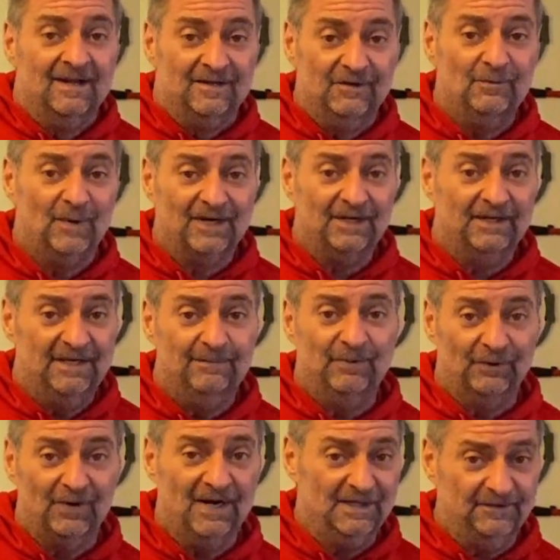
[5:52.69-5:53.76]
You want to keep
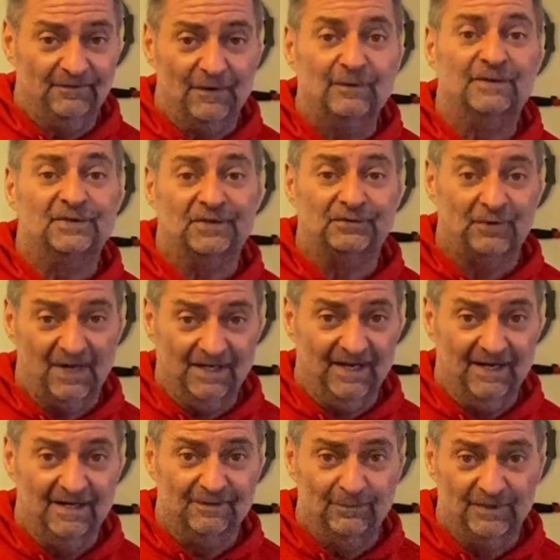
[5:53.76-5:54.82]
your eyes focused straight
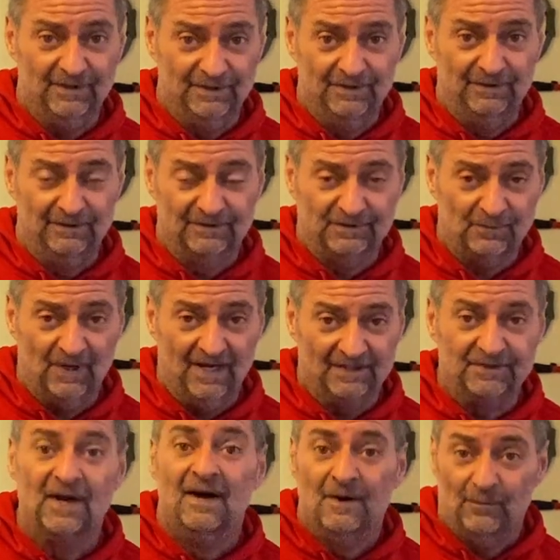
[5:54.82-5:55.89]
ahead when you do your
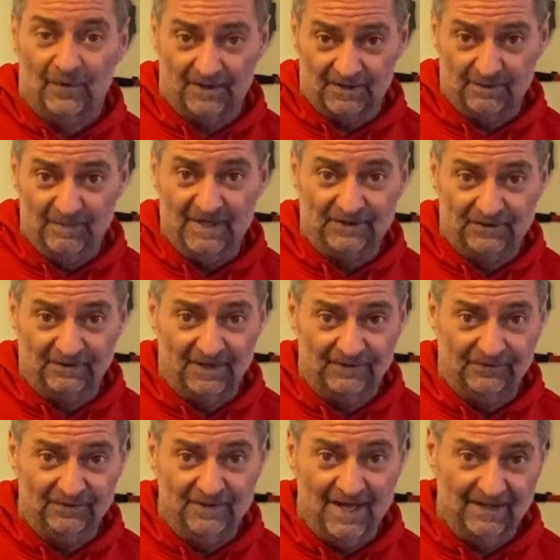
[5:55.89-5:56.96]
squats. Wanted to make sure I
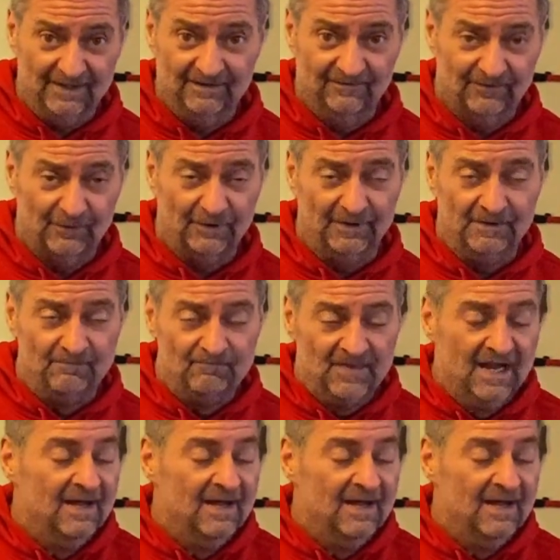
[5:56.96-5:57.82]
threw that in for you.